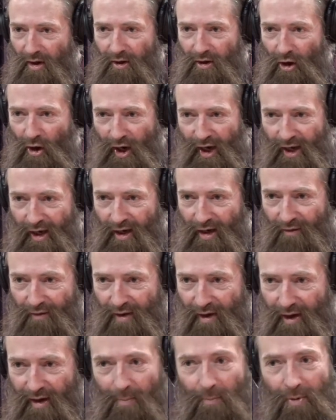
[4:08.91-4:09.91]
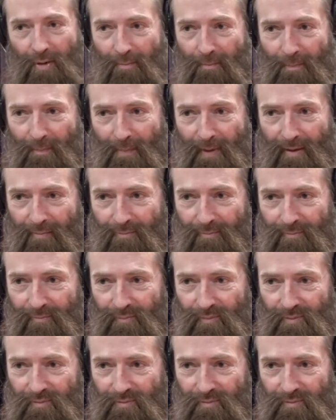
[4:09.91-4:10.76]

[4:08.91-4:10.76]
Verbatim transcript: not getting enough sleep. And